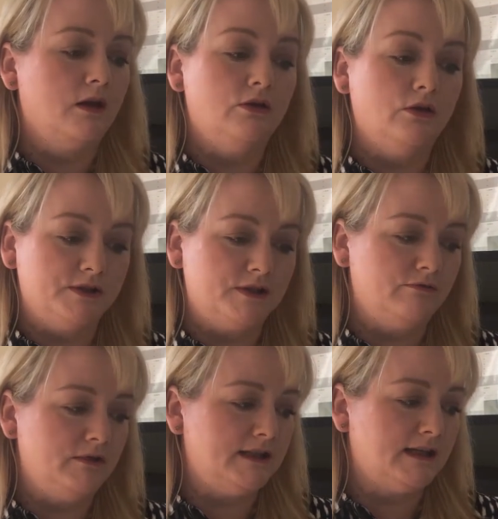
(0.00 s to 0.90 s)
Lots
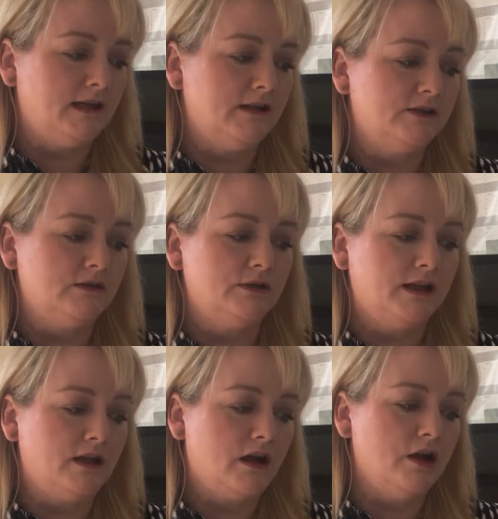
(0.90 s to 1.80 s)
of retailers are
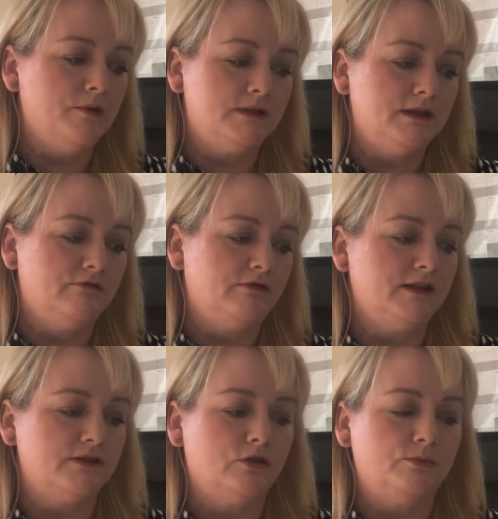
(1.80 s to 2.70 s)
looking at home delivery
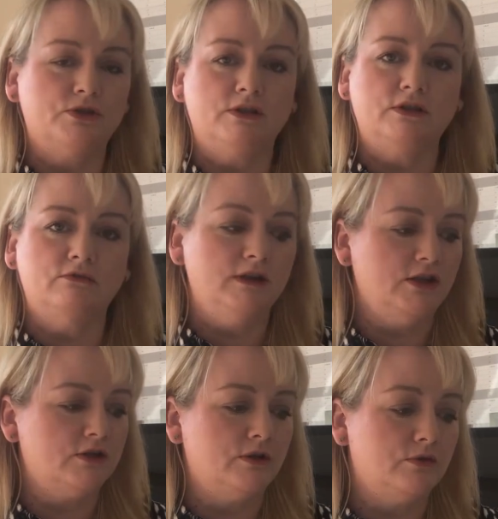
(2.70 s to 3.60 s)
as an option to
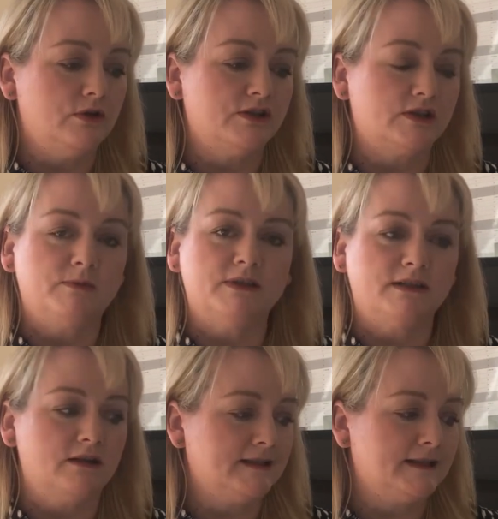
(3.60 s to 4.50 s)
reach local customers
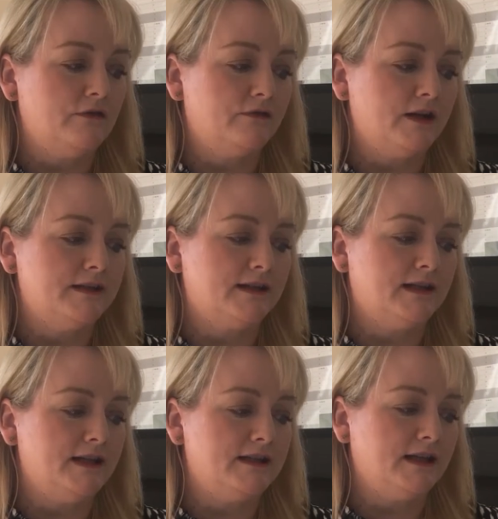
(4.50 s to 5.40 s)
that are self
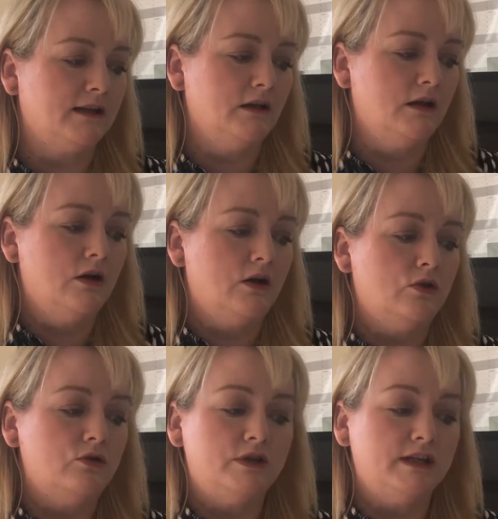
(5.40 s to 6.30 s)
isolating
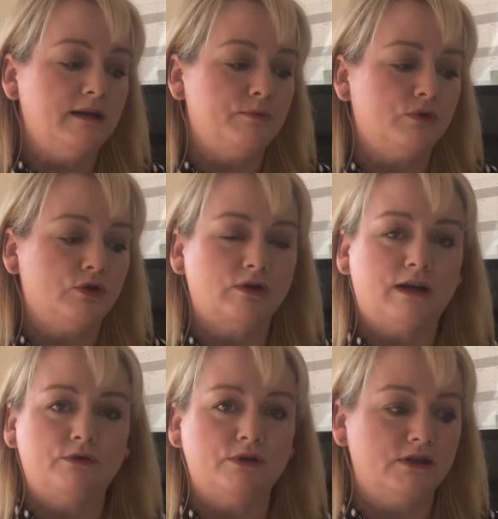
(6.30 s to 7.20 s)
or unable to
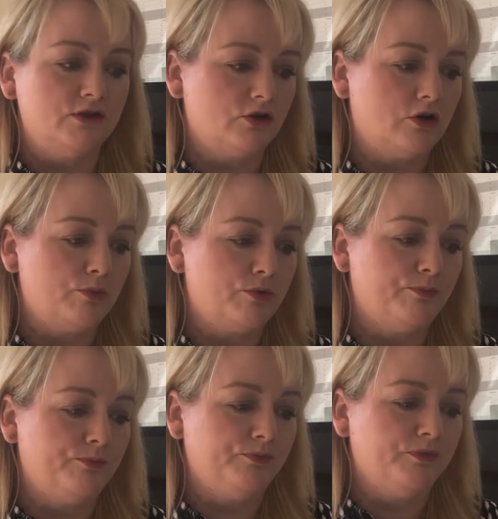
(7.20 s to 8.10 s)
travel to the shop.
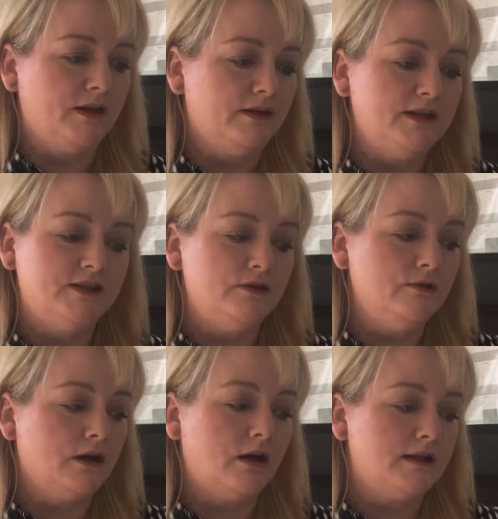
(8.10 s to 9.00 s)
This
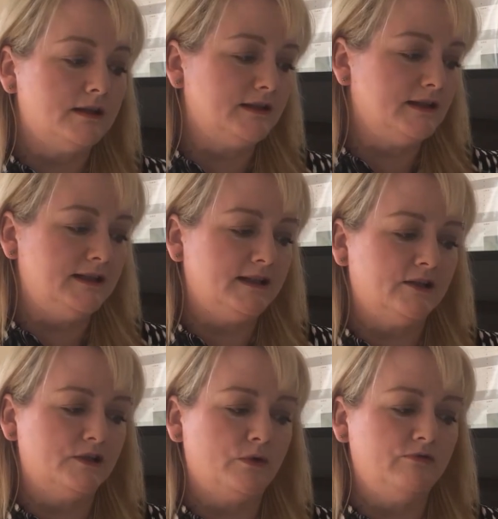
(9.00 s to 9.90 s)
new guidance
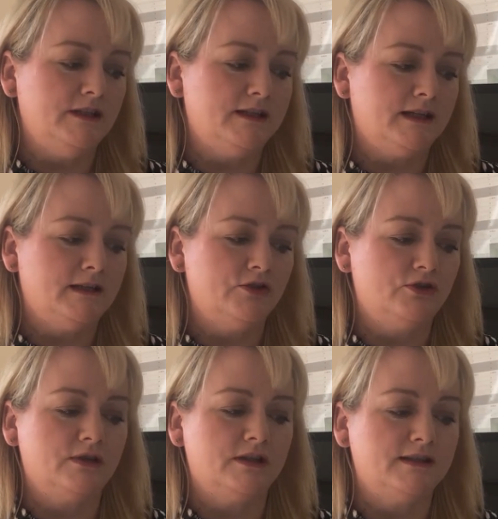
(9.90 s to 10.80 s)
details what retailers
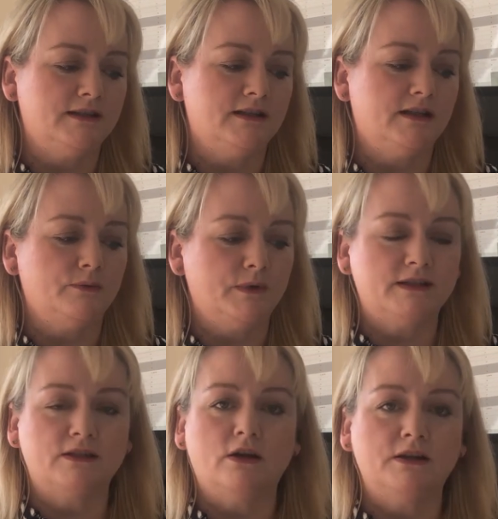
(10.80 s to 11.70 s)
should consider when
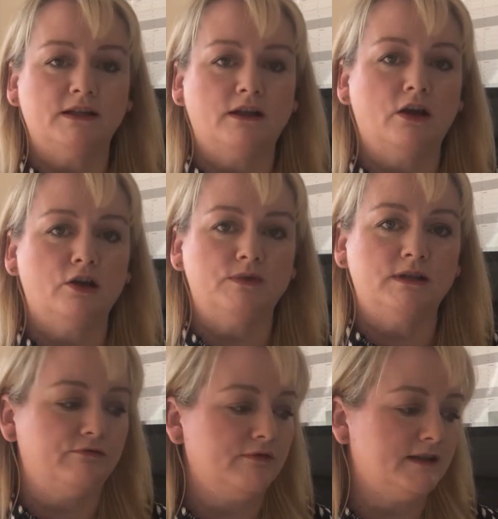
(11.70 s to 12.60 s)
starting a home
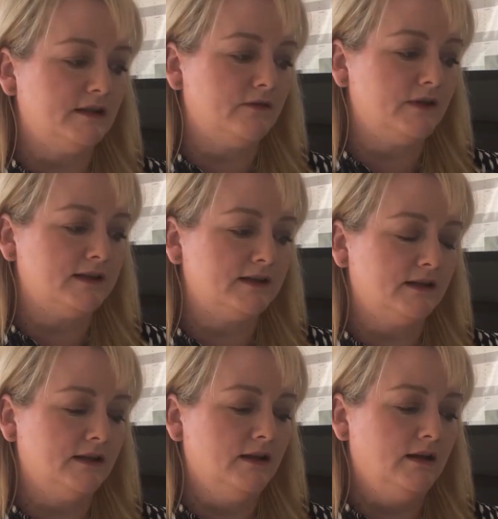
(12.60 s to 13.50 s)
delivery service.